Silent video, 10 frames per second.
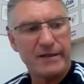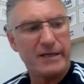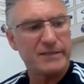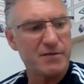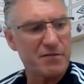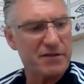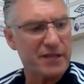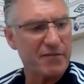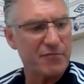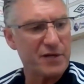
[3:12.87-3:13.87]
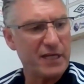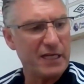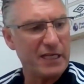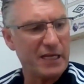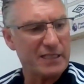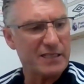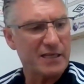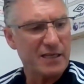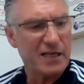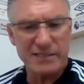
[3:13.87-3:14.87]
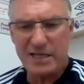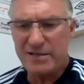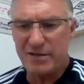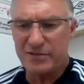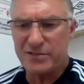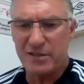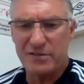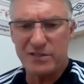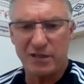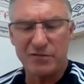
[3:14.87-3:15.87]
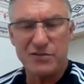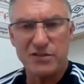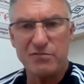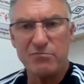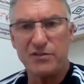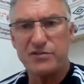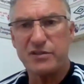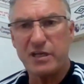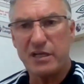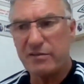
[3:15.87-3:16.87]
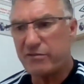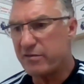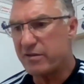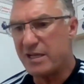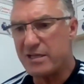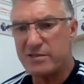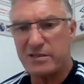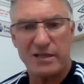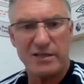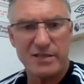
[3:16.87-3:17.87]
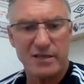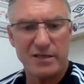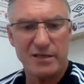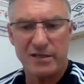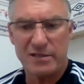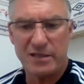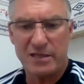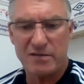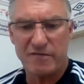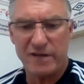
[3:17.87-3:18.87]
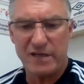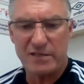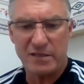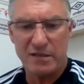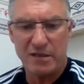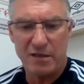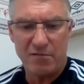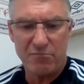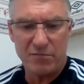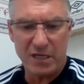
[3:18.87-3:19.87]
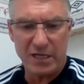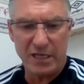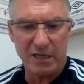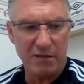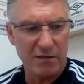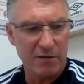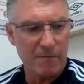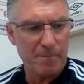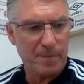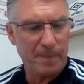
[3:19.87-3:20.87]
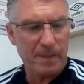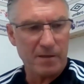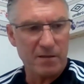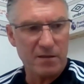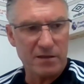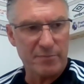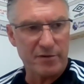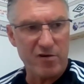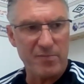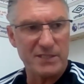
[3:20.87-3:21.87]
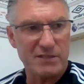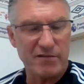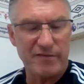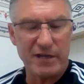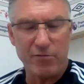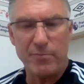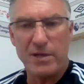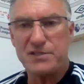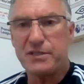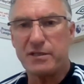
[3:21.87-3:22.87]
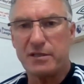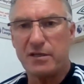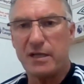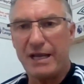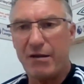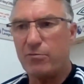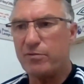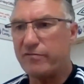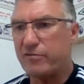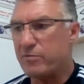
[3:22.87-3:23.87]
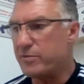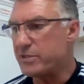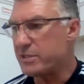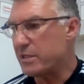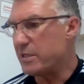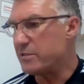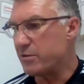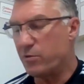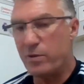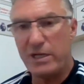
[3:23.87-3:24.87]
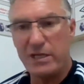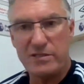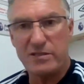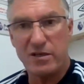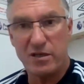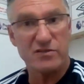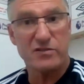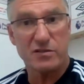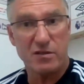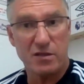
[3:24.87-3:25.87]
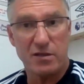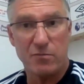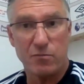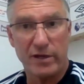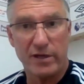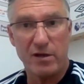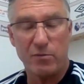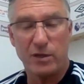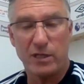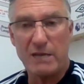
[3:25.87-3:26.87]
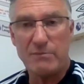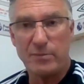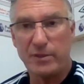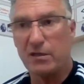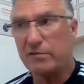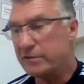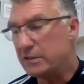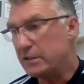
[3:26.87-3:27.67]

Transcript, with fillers: I don't think really, I, I tend not to, to look too much at that as a as a factor. My the barometer of how I measure our performance is always us and what I know we're capable of.